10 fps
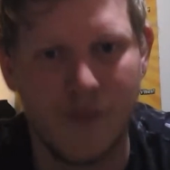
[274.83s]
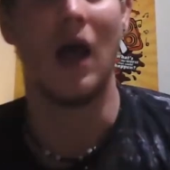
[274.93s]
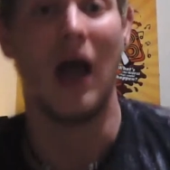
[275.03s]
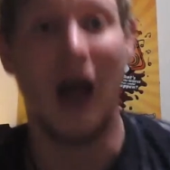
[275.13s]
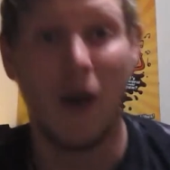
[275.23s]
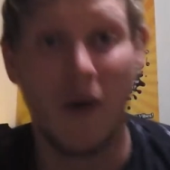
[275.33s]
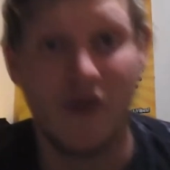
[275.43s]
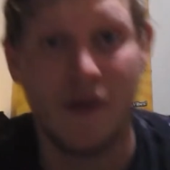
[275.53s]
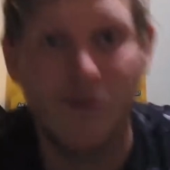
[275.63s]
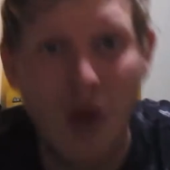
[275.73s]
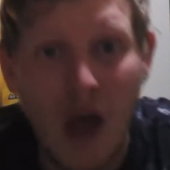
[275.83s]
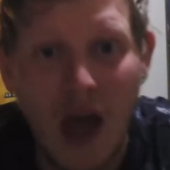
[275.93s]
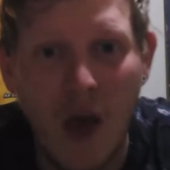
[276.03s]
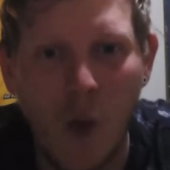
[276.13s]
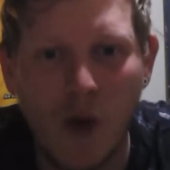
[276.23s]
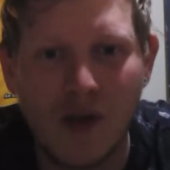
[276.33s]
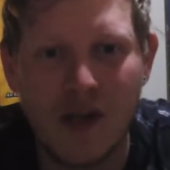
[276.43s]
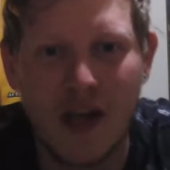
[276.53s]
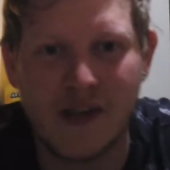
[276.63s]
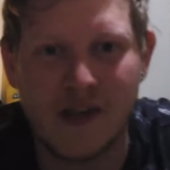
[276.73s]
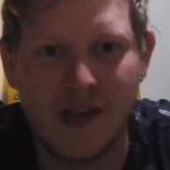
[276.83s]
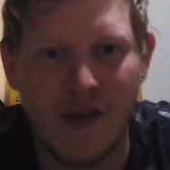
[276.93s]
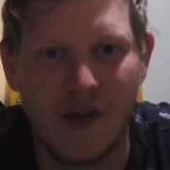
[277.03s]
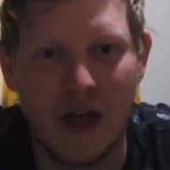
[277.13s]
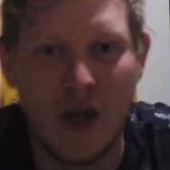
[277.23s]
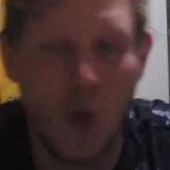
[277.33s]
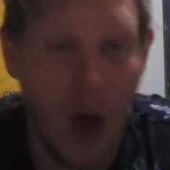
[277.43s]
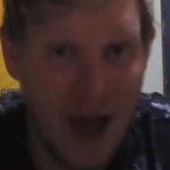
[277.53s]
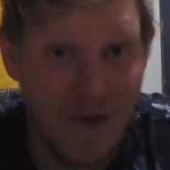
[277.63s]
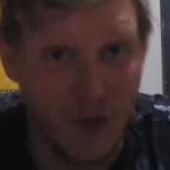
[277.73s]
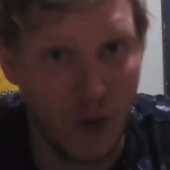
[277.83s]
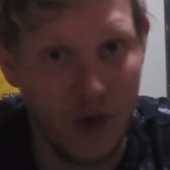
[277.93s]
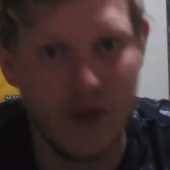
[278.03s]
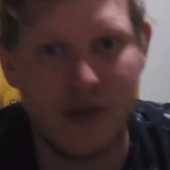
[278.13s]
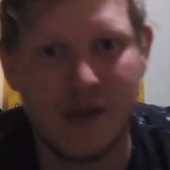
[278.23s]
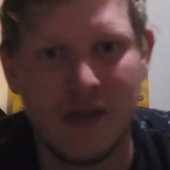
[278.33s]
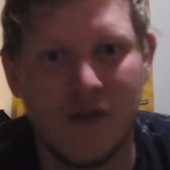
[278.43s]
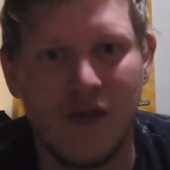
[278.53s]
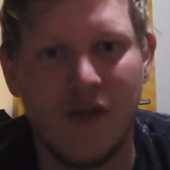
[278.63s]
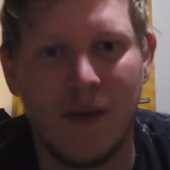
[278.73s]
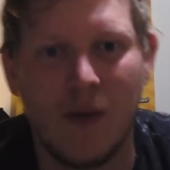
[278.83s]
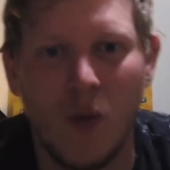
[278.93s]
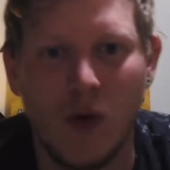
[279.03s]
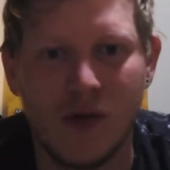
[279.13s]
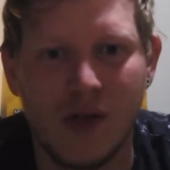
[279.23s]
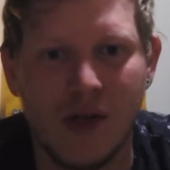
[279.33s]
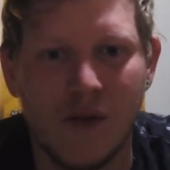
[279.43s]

However, it wasn't necessarily what everyone in the Steveley family wanted.